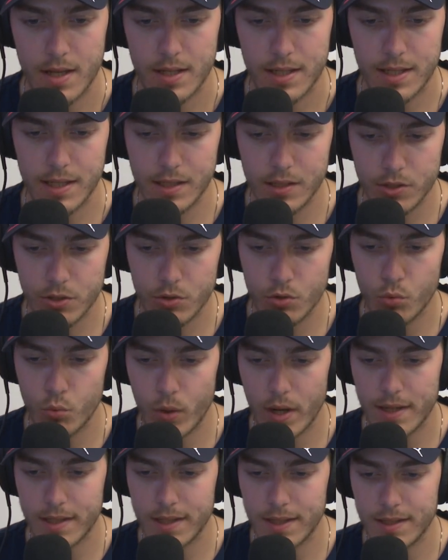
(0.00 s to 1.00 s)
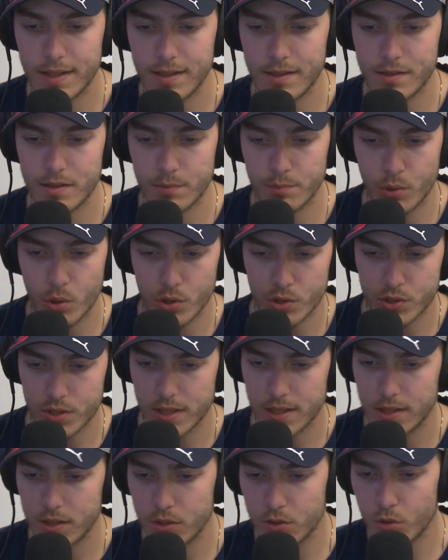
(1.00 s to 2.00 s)
He knew when he needed to push.
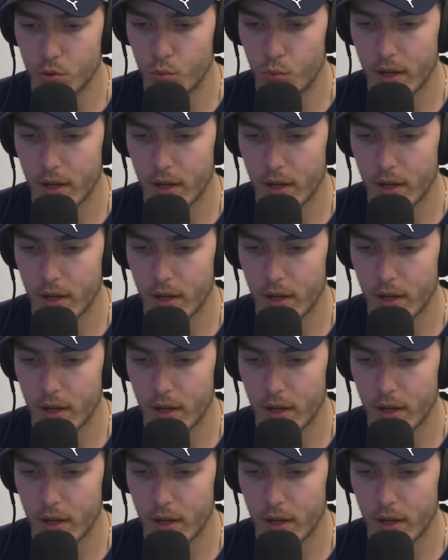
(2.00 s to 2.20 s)
He knew